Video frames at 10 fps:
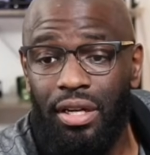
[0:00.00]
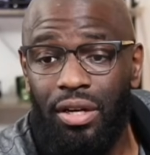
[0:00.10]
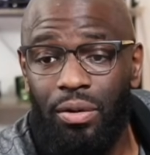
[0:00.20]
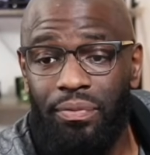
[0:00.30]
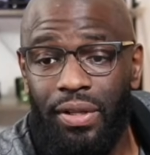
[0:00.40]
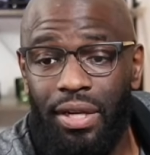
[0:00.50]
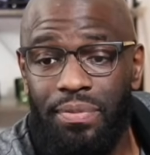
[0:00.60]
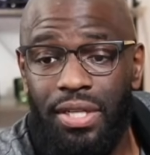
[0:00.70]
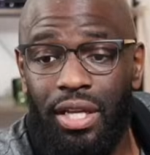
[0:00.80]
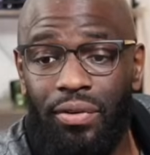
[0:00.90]
Hopefully I'm
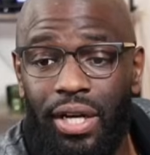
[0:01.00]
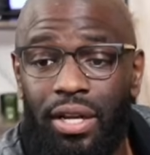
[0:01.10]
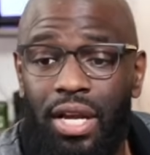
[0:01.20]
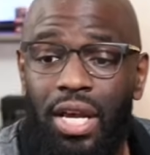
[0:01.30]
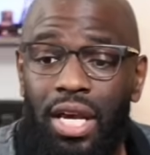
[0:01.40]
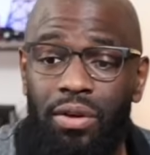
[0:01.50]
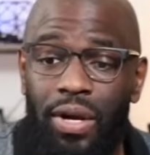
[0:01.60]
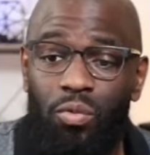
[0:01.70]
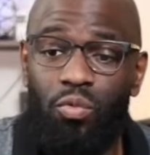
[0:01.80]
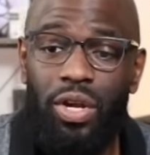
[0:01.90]
saying that right.
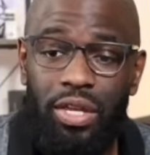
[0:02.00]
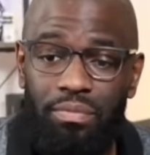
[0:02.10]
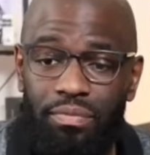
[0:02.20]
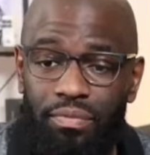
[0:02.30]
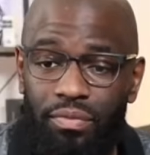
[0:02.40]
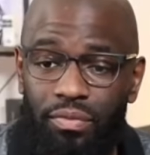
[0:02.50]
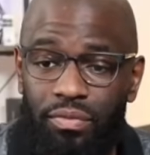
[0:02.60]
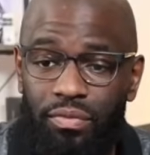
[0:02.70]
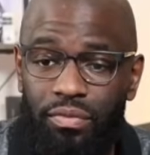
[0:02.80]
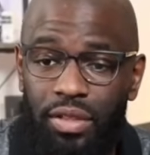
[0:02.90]
Anyway, rhythm.
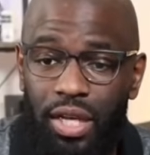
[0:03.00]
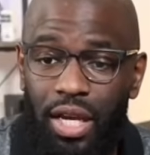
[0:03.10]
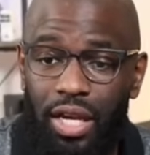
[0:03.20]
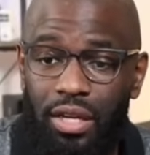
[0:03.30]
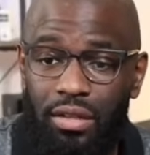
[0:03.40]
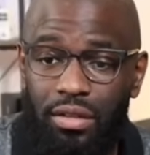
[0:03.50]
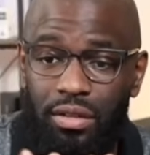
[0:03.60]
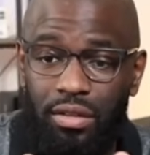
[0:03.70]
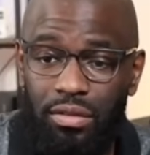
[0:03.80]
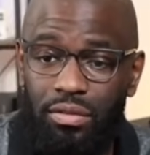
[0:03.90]
Yeah.
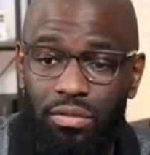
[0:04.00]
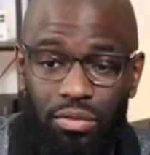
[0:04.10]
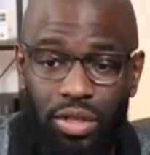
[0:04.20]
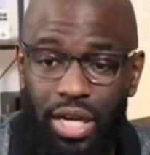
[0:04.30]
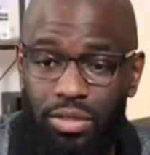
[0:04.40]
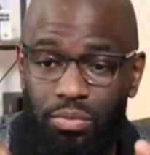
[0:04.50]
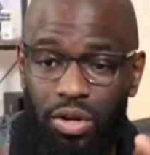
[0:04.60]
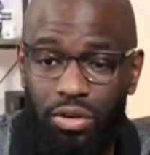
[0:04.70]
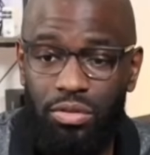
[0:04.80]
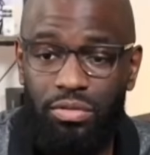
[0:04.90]
Yes,
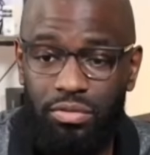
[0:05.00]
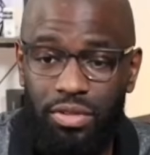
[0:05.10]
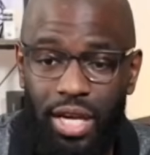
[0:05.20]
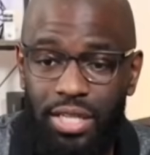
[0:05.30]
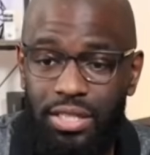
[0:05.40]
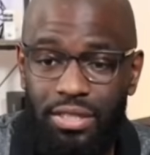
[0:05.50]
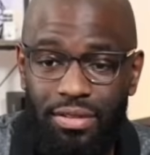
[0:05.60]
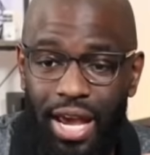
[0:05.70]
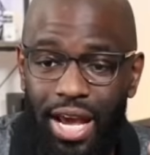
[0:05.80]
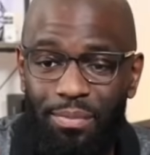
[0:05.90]
bro. Yes.
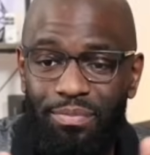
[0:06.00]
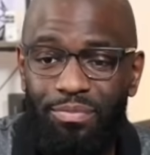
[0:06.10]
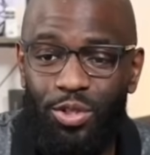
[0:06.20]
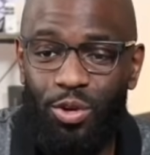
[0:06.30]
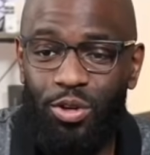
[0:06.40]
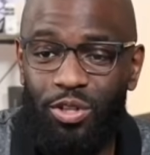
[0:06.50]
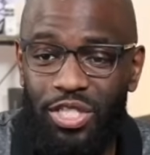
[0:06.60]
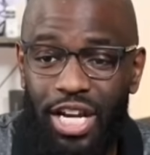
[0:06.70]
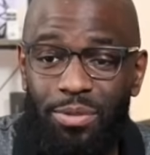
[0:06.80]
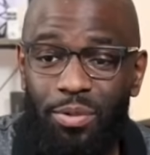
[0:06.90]
Adam, what's going on?
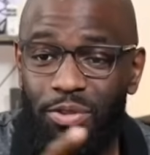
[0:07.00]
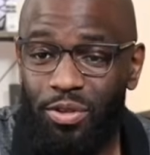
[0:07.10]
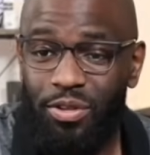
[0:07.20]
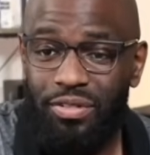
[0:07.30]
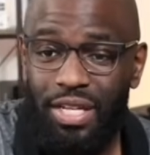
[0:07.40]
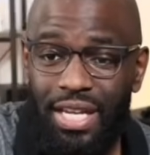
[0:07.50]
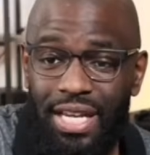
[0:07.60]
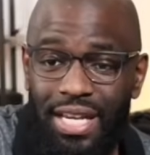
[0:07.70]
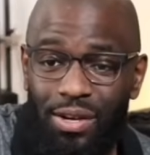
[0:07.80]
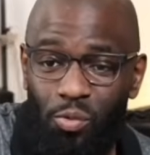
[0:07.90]
Jasper, what's going on?
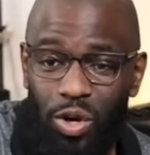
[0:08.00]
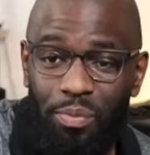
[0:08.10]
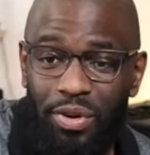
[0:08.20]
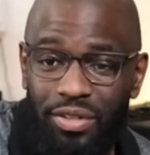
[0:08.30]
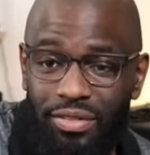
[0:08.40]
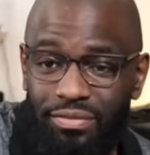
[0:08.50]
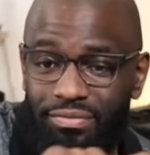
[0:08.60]
Wilbert.